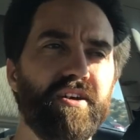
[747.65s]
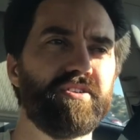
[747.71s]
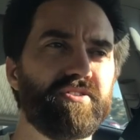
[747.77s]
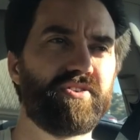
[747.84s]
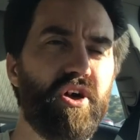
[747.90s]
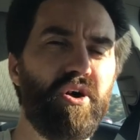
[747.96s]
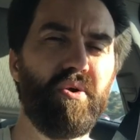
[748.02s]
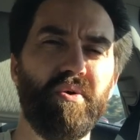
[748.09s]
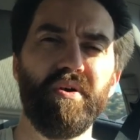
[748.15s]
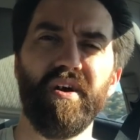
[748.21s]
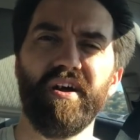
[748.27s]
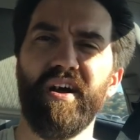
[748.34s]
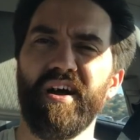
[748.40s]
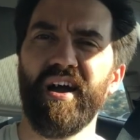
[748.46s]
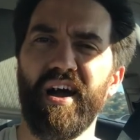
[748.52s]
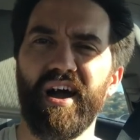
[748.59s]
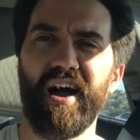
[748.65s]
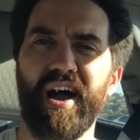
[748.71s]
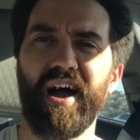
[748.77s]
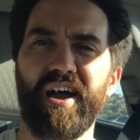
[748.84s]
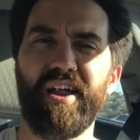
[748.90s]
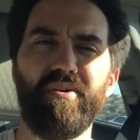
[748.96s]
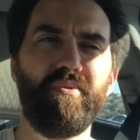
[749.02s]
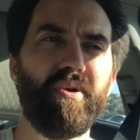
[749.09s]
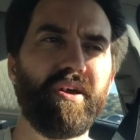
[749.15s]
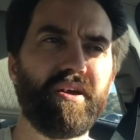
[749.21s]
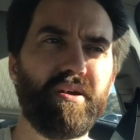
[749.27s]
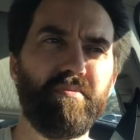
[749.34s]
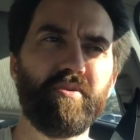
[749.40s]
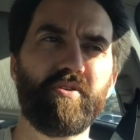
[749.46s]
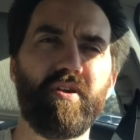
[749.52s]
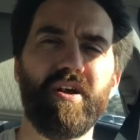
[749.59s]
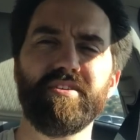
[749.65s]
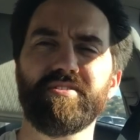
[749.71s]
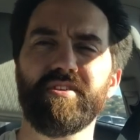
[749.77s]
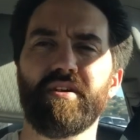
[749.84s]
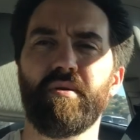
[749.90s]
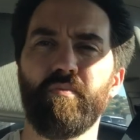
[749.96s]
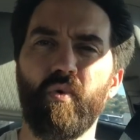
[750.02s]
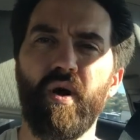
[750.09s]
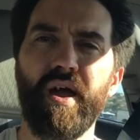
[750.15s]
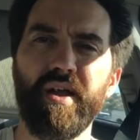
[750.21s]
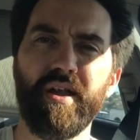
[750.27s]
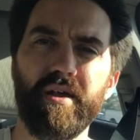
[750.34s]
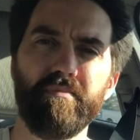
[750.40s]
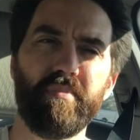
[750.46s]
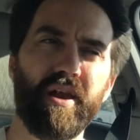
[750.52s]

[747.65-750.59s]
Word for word: So I don't want to come across like I'm whining,